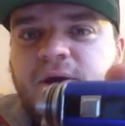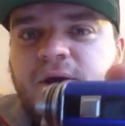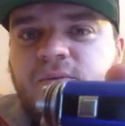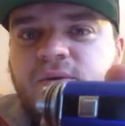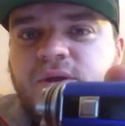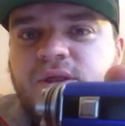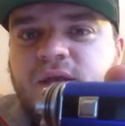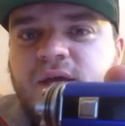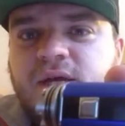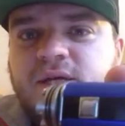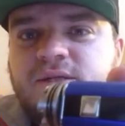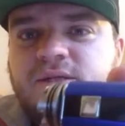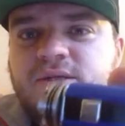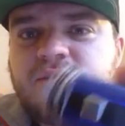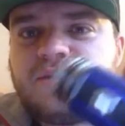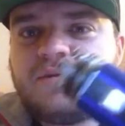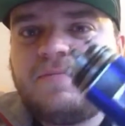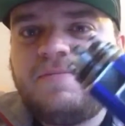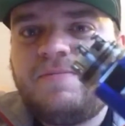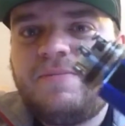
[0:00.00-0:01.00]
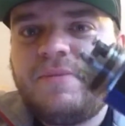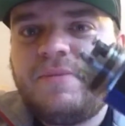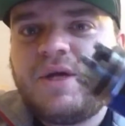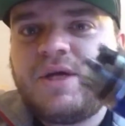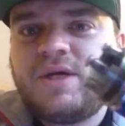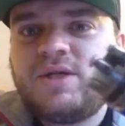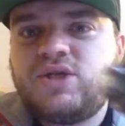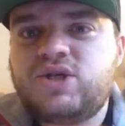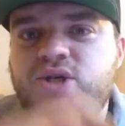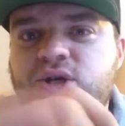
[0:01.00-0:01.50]
pairing with this
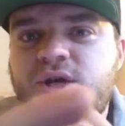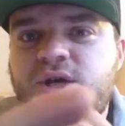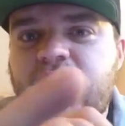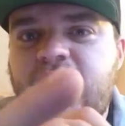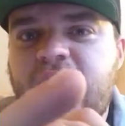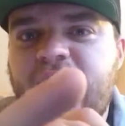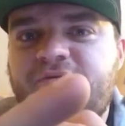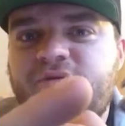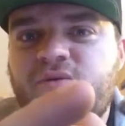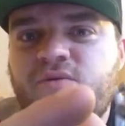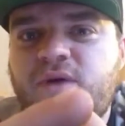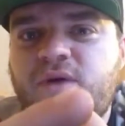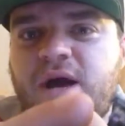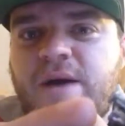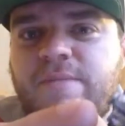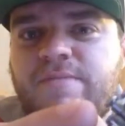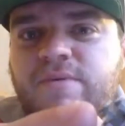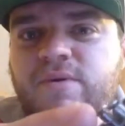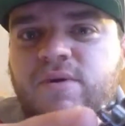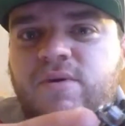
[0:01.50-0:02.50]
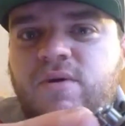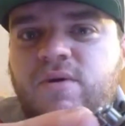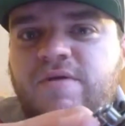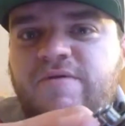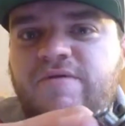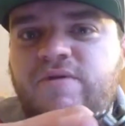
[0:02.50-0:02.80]
because you're gonna have to wrap